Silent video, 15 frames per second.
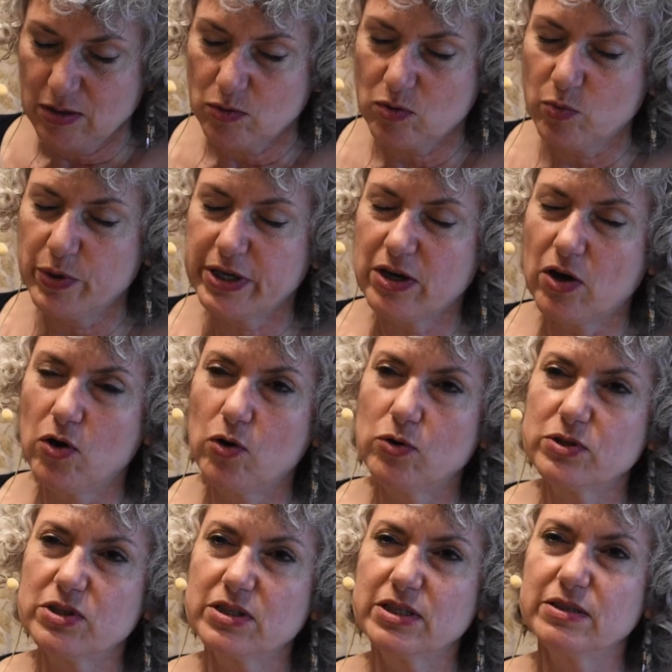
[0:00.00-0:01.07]
When we go
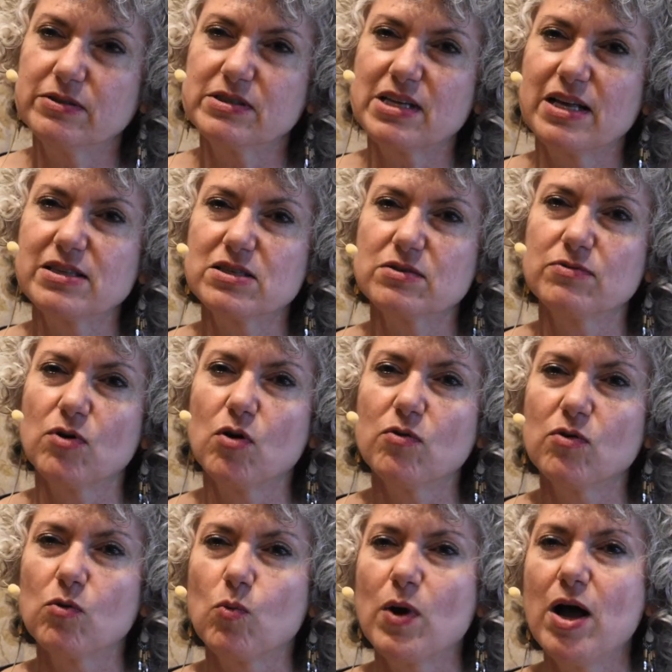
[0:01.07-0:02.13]
to the sense of
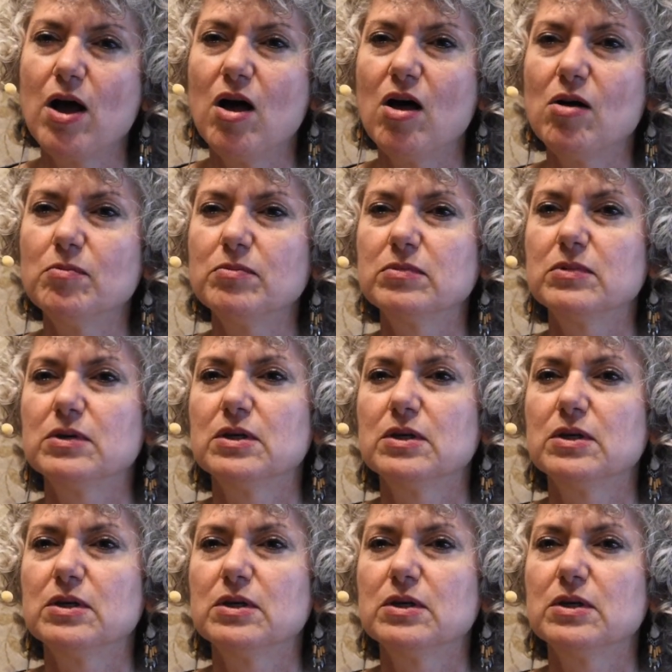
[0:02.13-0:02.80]
overwhelm,